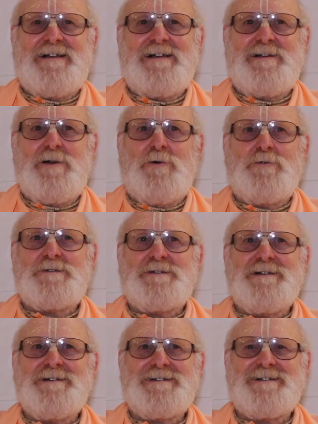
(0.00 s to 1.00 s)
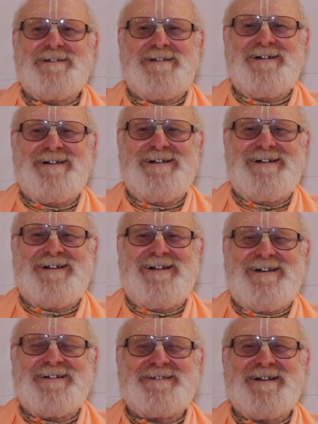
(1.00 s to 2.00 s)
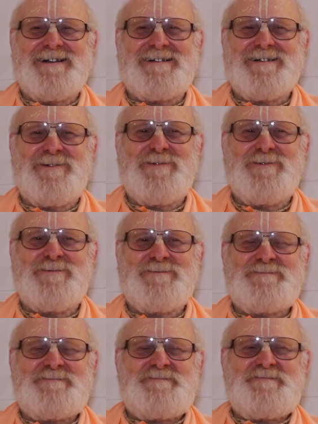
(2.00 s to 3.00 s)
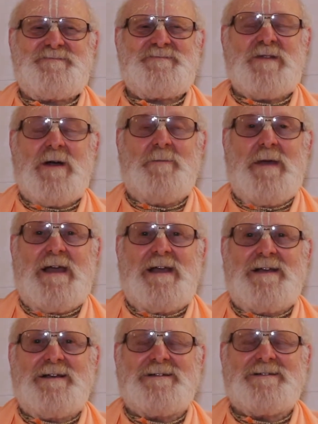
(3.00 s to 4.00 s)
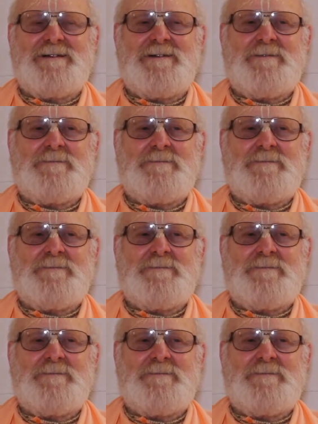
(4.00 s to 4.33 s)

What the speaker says: He knows this? I was like so amazed,